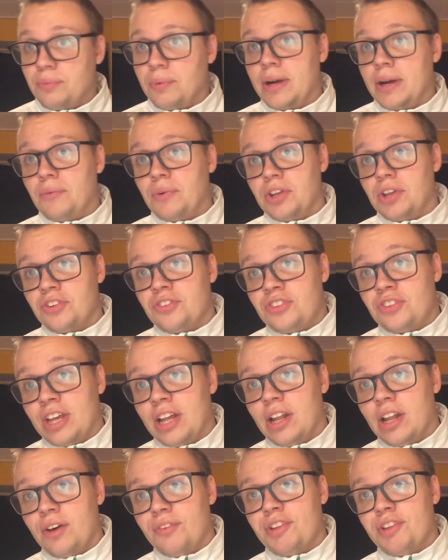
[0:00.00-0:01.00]
where we
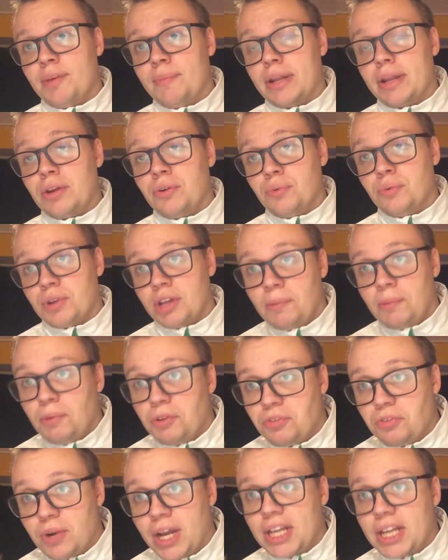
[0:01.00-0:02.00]
sell off somebody who would help
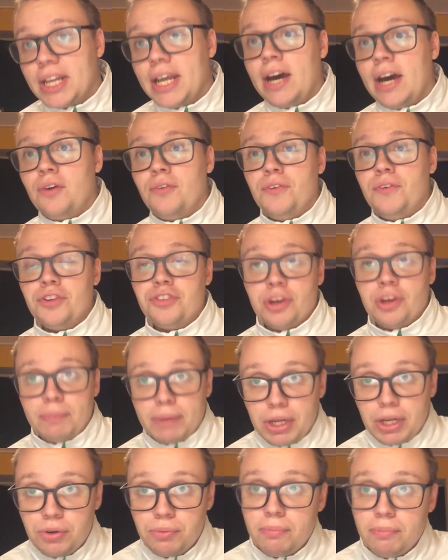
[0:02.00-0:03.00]
us right now for
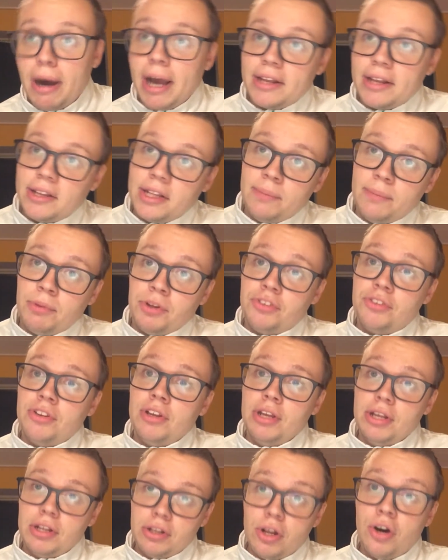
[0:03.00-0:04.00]
somebody who might help us
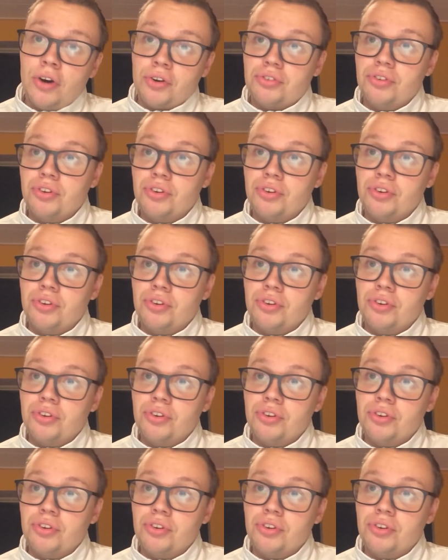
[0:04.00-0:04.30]
long